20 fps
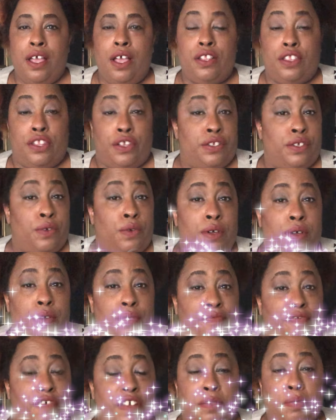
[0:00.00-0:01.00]
there's a
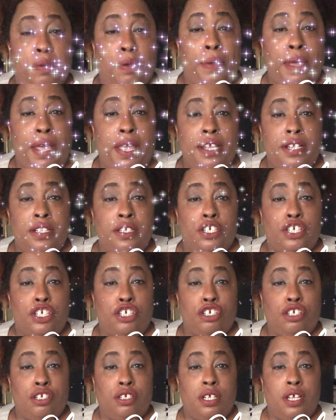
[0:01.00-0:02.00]
Facebook page,
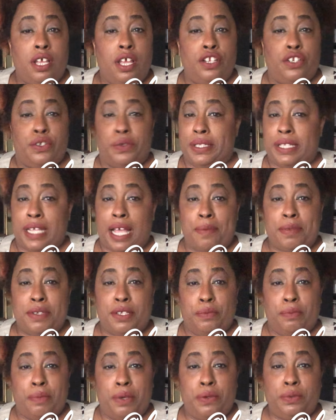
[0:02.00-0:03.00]
doing the
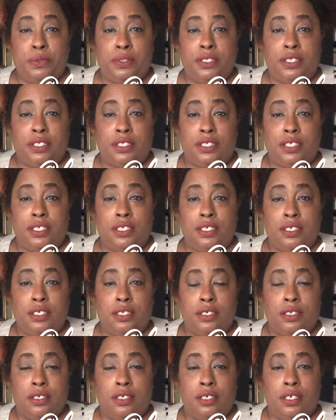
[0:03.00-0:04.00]
absolute most.
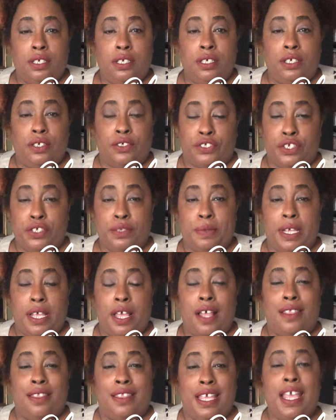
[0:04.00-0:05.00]
Excuse me,
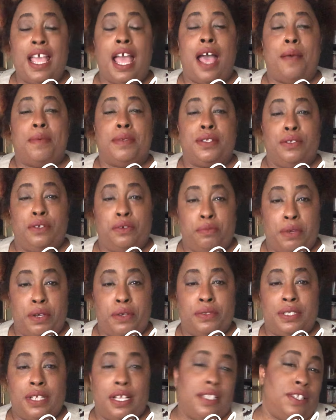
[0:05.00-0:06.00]
the absolute
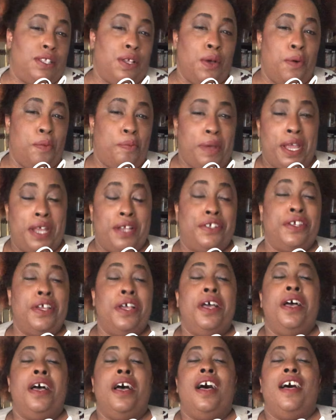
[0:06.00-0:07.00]
most. That's the old page,
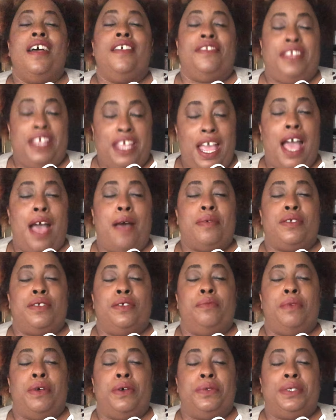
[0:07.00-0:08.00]
the
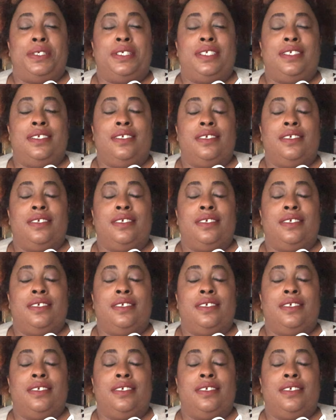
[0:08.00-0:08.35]
absolute most